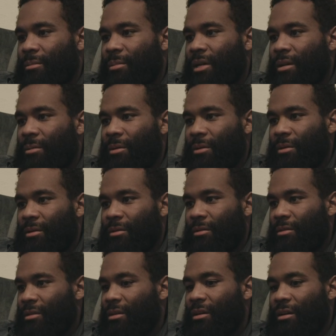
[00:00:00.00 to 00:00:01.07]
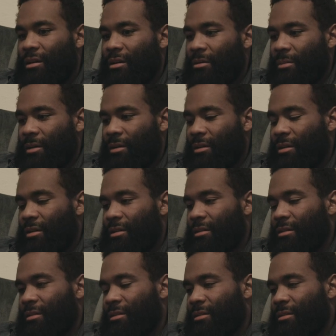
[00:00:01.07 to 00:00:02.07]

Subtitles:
And mad about to God about it.